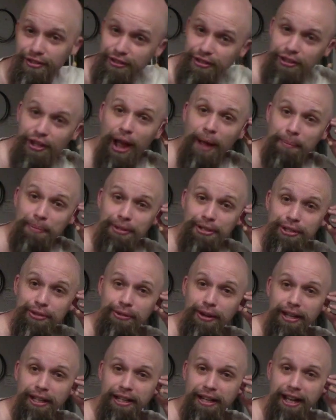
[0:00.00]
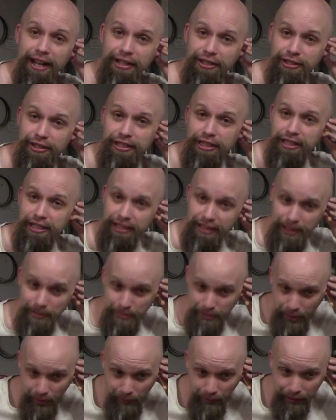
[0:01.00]
stop it so I could actually
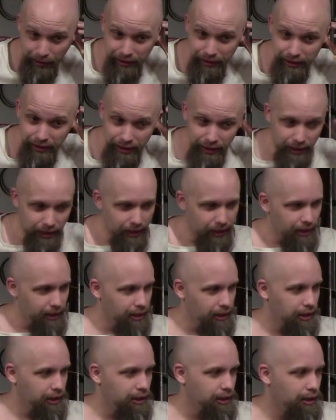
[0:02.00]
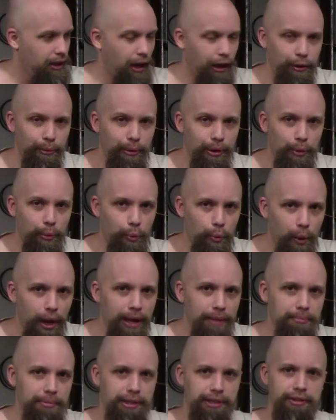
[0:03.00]
keep going. I don't want to
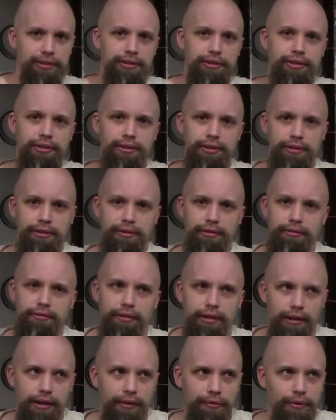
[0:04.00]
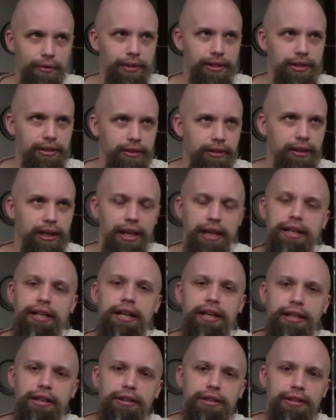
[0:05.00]
wait because I've already delayed
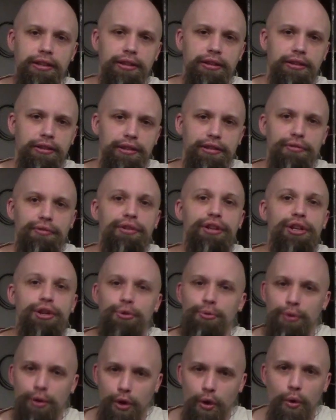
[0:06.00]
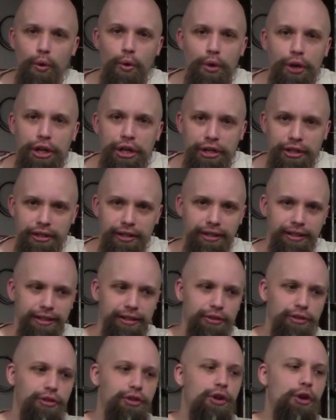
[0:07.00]
getting this video recorded.
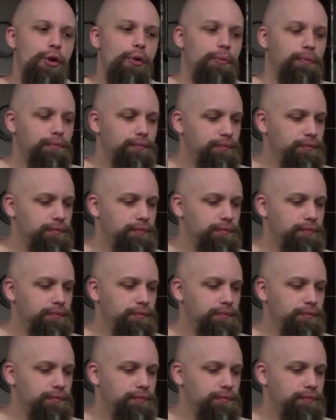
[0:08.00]
So,